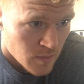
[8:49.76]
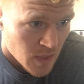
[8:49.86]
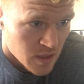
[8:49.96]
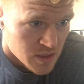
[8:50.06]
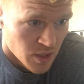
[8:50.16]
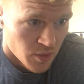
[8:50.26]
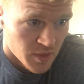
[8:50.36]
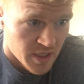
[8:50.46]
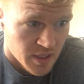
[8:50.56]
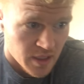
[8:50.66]
So
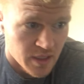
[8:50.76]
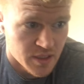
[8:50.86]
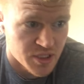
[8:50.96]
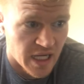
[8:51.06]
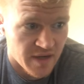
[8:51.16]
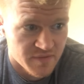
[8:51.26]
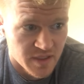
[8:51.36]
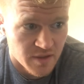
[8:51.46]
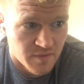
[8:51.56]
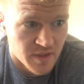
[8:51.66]
the shaft
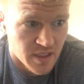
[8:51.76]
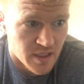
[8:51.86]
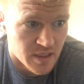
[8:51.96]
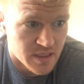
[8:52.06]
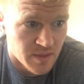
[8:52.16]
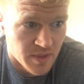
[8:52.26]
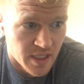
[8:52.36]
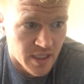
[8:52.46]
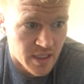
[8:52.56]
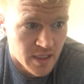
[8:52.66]
of the
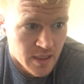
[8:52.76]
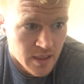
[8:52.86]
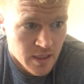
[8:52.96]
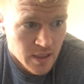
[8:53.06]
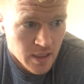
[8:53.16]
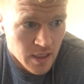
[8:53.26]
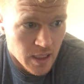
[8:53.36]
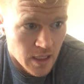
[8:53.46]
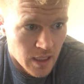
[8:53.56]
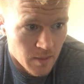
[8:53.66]
tibia
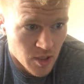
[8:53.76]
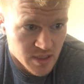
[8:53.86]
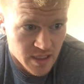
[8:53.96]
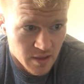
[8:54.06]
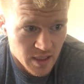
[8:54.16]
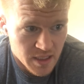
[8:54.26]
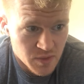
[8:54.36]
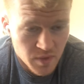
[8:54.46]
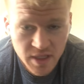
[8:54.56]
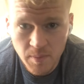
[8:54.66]
articulates
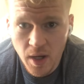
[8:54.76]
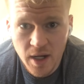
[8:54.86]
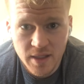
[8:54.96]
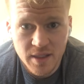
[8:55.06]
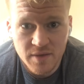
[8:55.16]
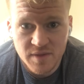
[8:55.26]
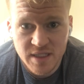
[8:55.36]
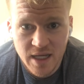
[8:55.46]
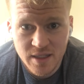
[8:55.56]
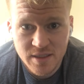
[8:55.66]
with the body of the
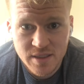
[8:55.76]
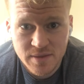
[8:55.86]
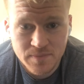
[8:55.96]
talus.